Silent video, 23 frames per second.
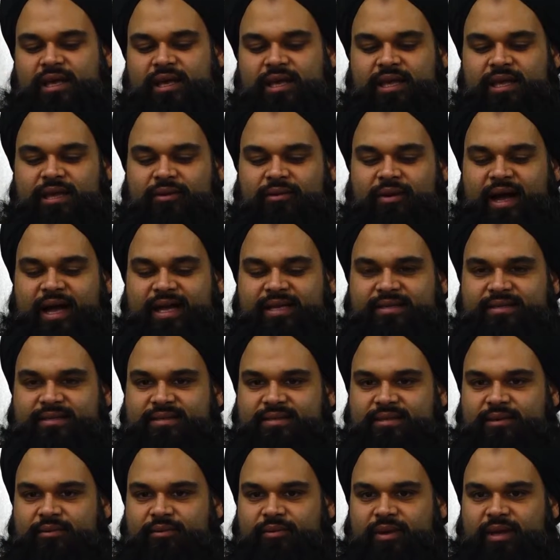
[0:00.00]
he writes
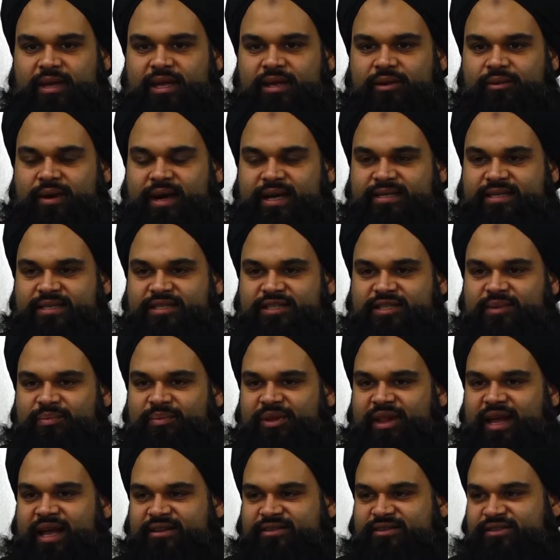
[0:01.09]
a
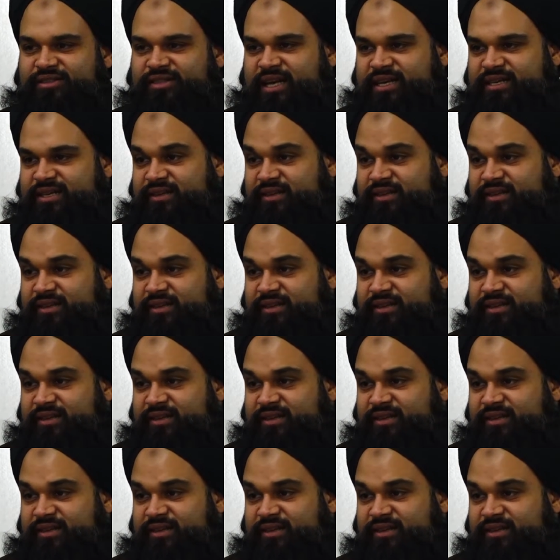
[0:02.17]
simple exercise,